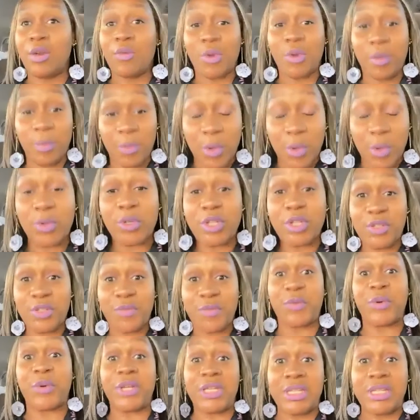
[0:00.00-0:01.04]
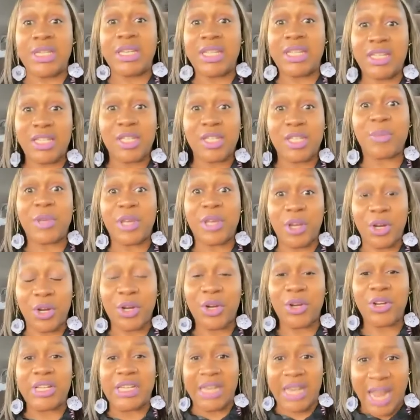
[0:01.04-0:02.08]
Ramona's voice needs to be
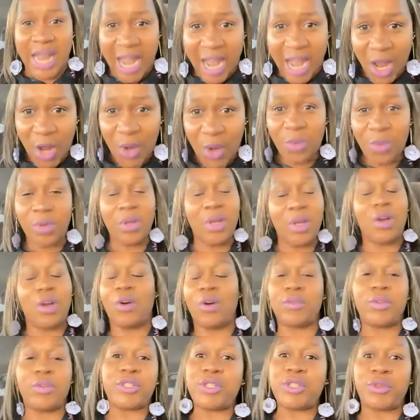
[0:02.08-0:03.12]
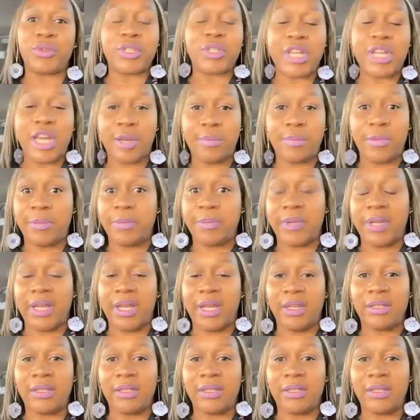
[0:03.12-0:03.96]
heard now, there's no time to play.